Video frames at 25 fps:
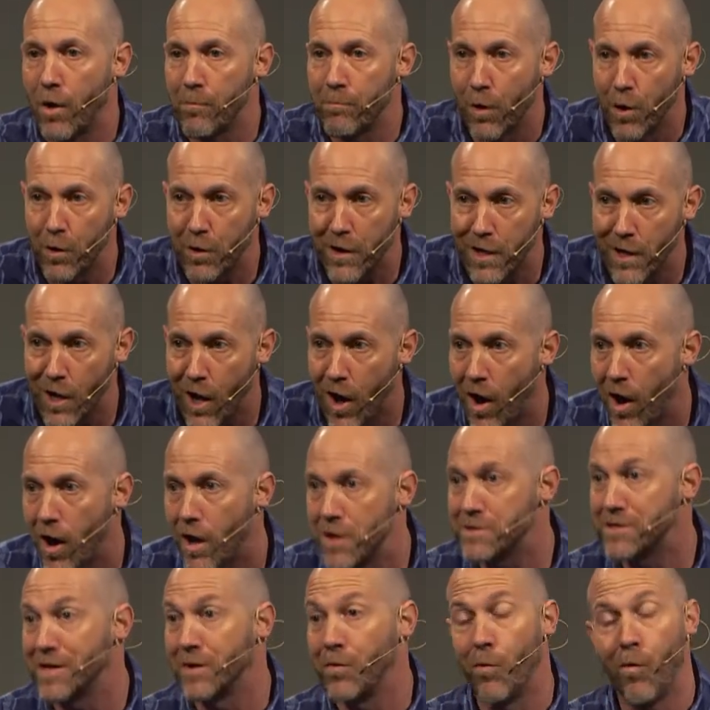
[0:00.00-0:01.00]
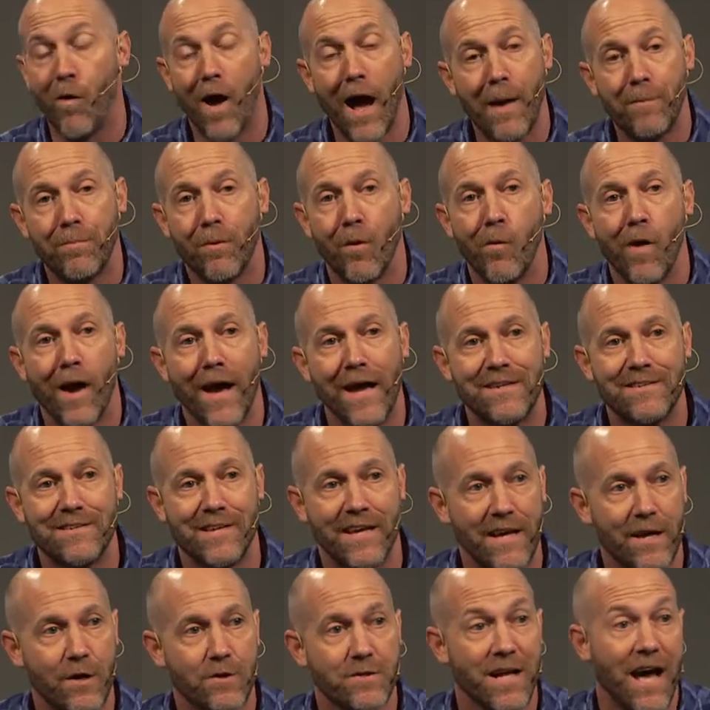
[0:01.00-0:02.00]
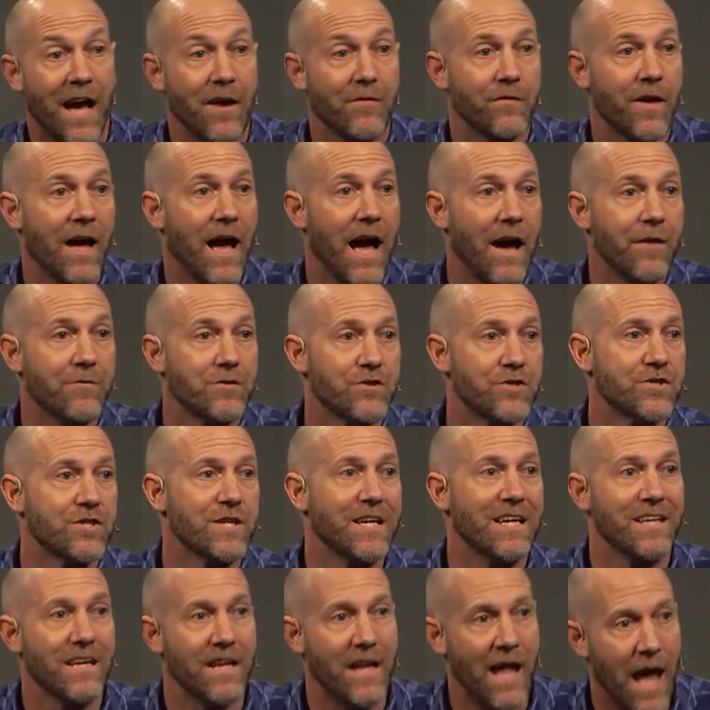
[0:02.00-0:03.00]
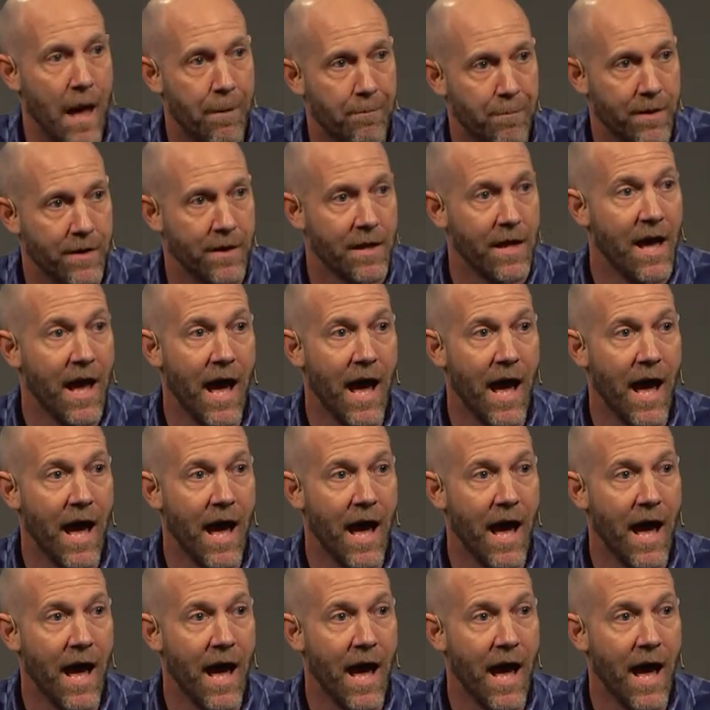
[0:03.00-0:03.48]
broken hearts and wipe away tears. I've seen it happen.